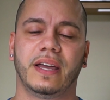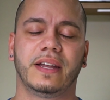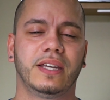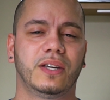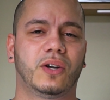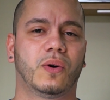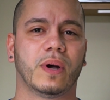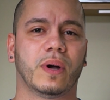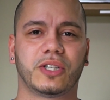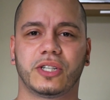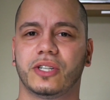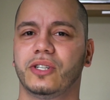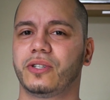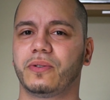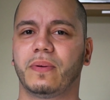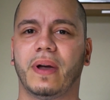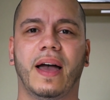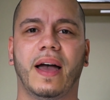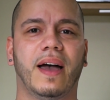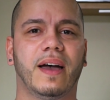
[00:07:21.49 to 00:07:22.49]
Any questions
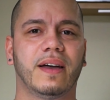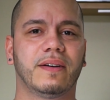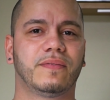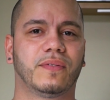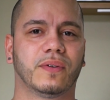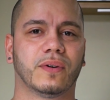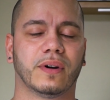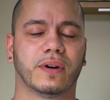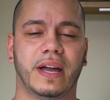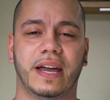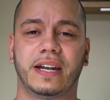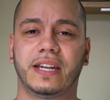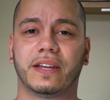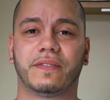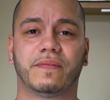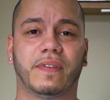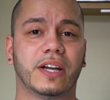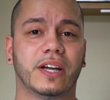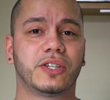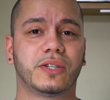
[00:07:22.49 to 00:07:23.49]
you have or any
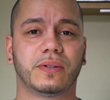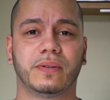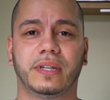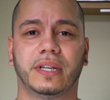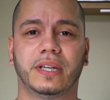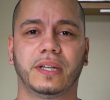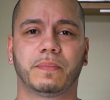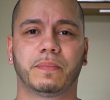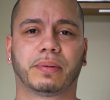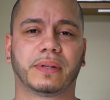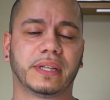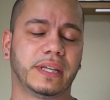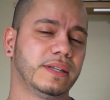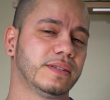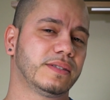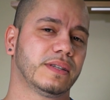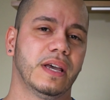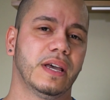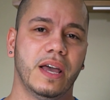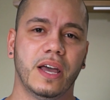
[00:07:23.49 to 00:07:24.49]
advice you need,
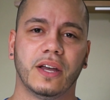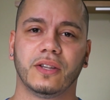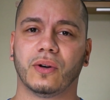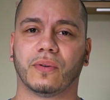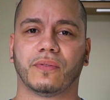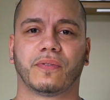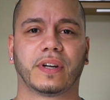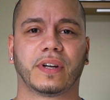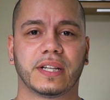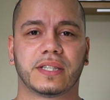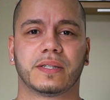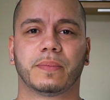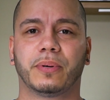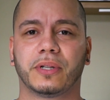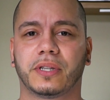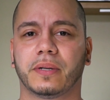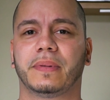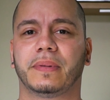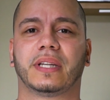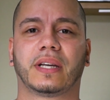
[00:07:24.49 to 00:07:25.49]
please don't forget to
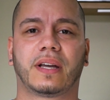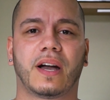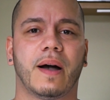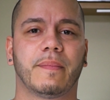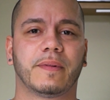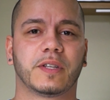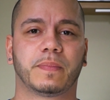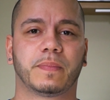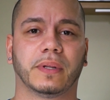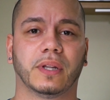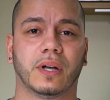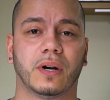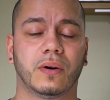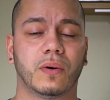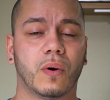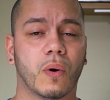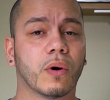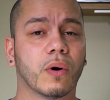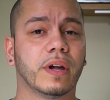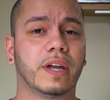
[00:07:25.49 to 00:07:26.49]
put them in the comments
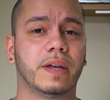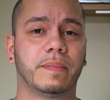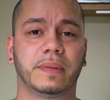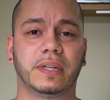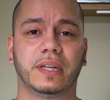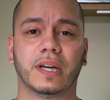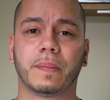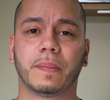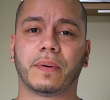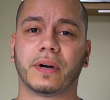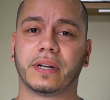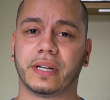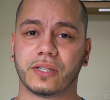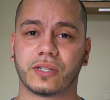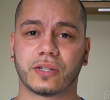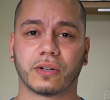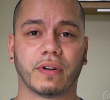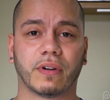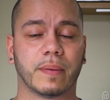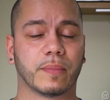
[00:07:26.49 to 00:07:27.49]
below or hit me up on
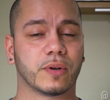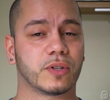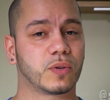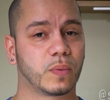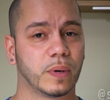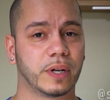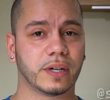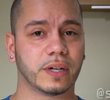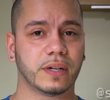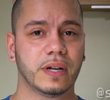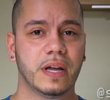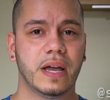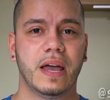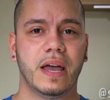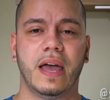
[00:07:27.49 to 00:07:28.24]
Instagram or Twitter.